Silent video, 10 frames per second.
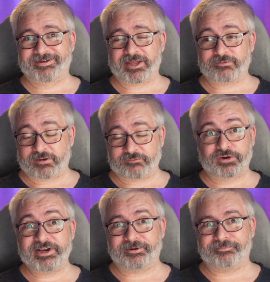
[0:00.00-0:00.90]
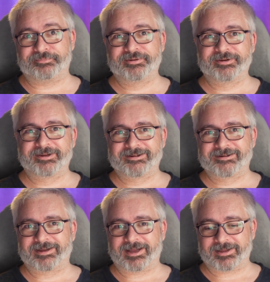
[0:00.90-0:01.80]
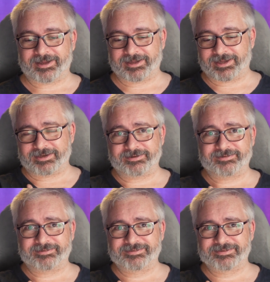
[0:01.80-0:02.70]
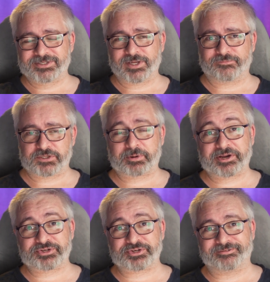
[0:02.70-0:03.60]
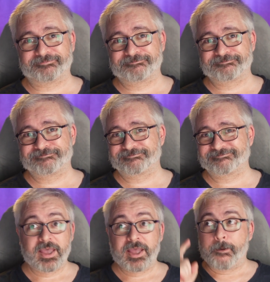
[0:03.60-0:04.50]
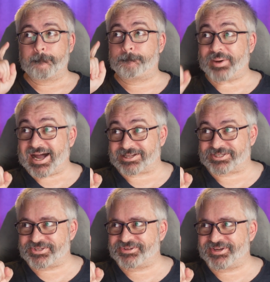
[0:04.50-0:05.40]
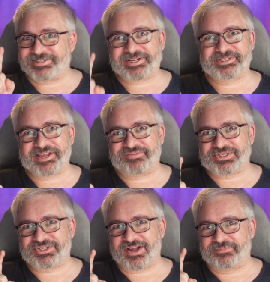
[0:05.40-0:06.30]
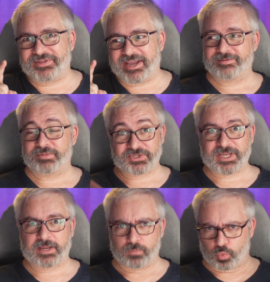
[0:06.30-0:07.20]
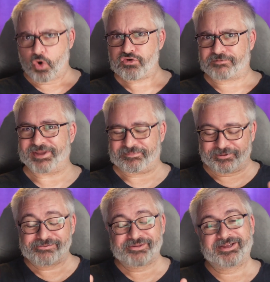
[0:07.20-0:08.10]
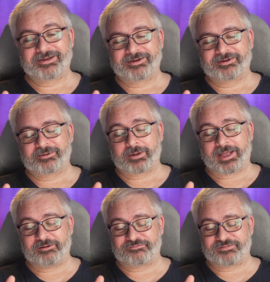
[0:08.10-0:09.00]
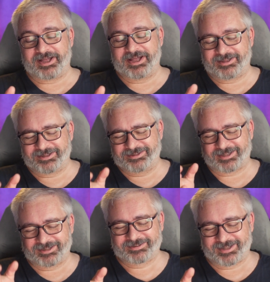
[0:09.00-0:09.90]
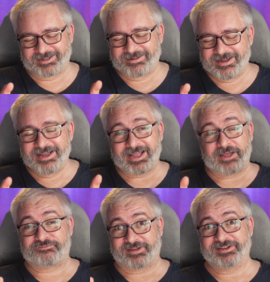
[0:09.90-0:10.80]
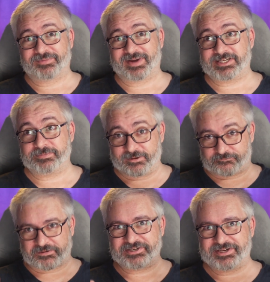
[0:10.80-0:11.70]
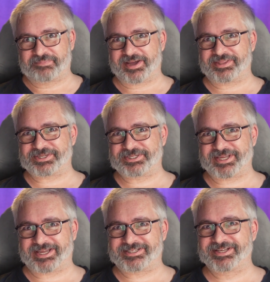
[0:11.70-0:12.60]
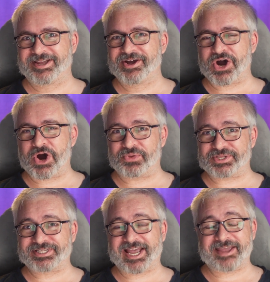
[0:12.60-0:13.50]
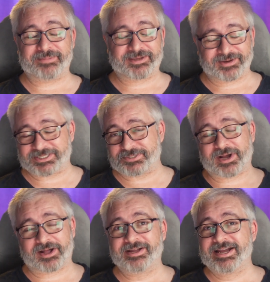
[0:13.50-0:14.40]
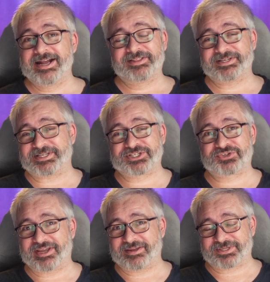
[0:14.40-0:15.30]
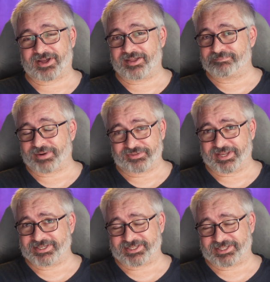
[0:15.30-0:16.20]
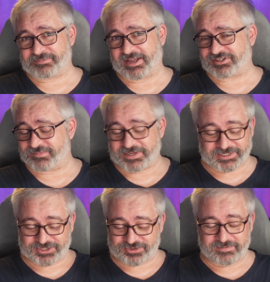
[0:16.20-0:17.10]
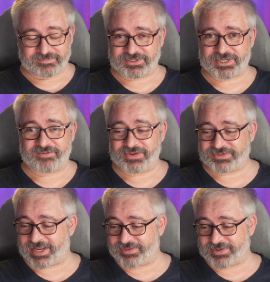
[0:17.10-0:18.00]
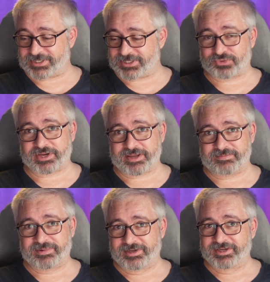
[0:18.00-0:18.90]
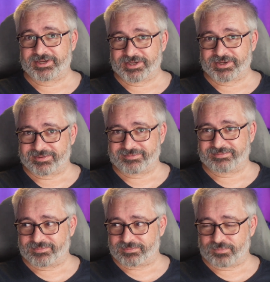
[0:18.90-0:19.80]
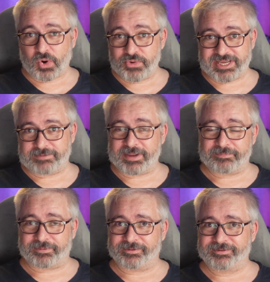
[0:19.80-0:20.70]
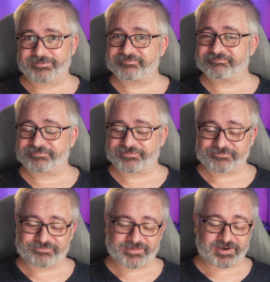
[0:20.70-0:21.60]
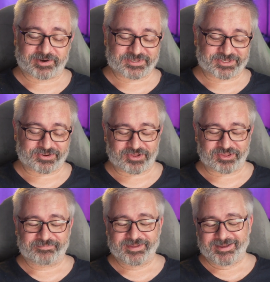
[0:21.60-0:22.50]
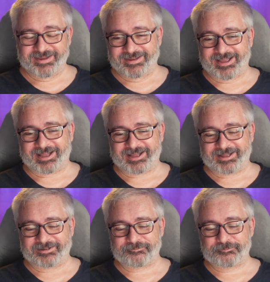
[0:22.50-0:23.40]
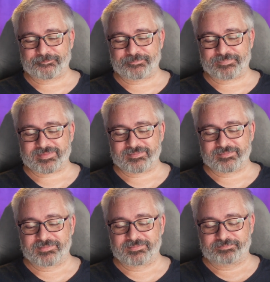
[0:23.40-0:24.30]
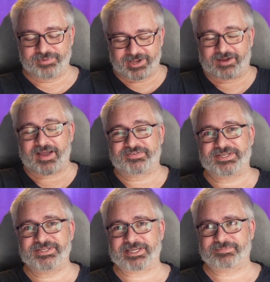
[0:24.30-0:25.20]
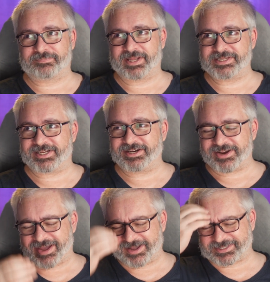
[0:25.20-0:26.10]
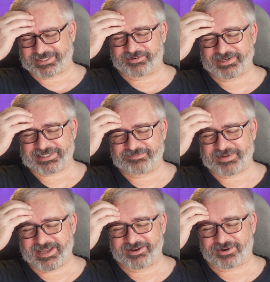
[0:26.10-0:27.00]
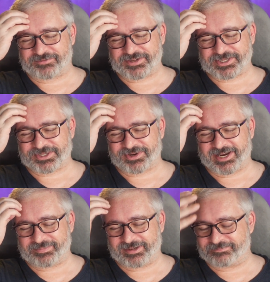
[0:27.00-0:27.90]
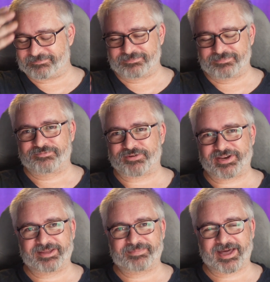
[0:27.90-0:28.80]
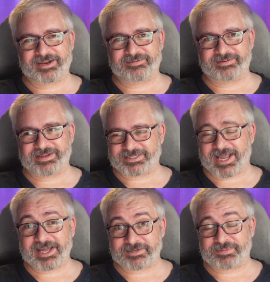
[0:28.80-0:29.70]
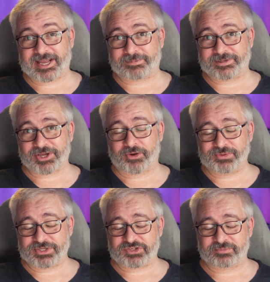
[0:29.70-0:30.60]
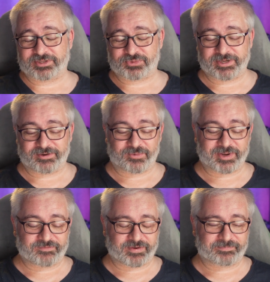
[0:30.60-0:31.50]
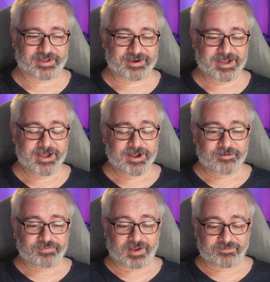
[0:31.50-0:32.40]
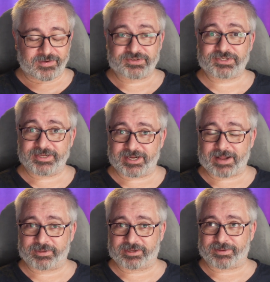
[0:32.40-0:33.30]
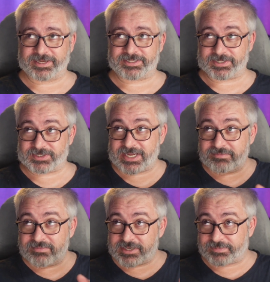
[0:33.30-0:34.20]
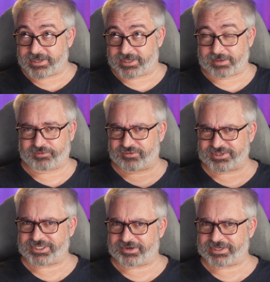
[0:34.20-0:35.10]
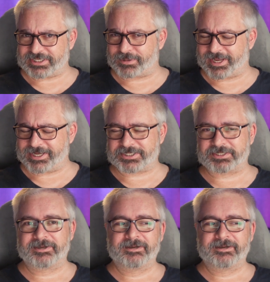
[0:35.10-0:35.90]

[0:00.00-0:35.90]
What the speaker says: and freedom and self-expression. But it doesn't even stop there, because some woke people have have found a way to be offended by this set all the same, because, well, there's extremes on both ends of the spectrum. There's extreme conservatives and there's extreme wokey people. I don't know what to call them. But I've seen some complaints, and I don't know how serious they're being or if they're just trying to be funny about it. It's hard to pick up on tone just from a tweet or whatever, but I've seen a couple of complaints that seem to be coming from a serious place